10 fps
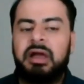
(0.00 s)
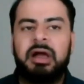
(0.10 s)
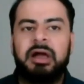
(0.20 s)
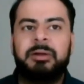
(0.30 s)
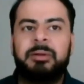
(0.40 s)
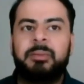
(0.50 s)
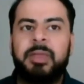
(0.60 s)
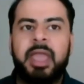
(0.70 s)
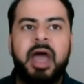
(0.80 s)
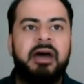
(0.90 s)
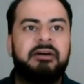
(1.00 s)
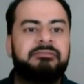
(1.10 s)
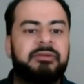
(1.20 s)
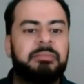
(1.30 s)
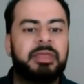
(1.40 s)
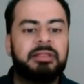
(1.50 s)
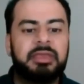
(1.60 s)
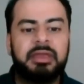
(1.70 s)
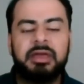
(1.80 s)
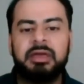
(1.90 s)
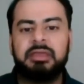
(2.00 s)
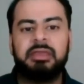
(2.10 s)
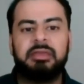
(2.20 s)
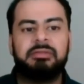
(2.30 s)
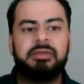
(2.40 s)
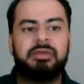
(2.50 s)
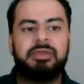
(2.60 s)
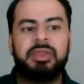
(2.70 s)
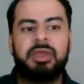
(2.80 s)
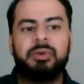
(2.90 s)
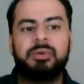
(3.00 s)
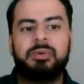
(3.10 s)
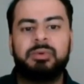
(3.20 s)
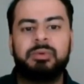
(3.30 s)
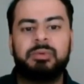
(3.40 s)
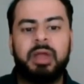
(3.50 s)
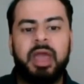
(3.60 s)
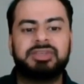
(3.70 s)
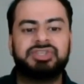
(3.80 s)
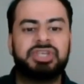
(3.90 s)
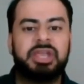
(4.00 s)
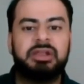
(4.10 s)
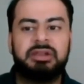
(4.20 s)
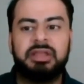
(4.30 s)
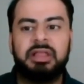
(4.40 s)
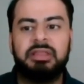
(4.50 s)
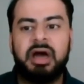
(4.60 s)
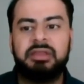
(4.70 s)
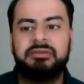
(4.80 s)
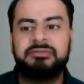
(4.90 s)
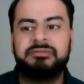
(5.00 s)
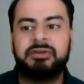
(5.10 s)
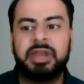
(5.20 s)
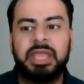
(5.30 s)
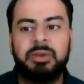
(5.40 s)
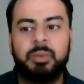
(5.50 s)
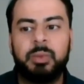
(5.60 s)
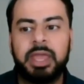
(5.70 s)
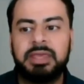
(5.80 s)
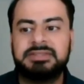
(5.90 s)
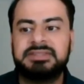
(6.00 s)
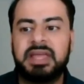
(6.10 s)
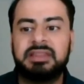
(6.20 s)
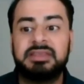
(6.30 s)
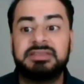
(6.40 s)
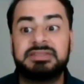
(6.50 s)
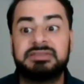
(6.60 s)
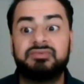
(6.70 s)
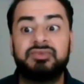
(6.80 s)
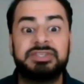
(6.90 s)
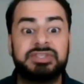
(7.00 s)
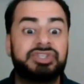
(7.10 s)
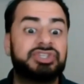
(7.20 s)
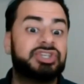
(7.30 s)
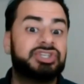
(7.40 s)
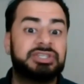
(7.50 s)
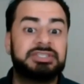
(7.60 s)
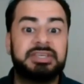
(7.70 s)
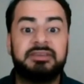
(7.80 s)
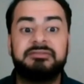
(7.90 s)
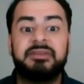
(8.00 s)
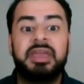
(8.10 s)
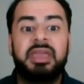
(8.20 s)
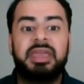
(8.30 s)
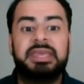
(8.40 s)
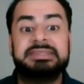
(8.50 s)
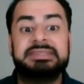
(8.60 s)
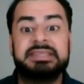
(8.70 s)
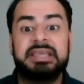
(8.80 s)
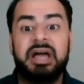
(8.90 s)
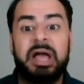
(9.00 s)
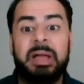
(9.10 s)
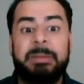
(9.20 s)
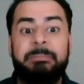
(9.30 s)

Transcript: uh, we have Amelia, you know, who has shared a lot of great ways that this research initiative is uh,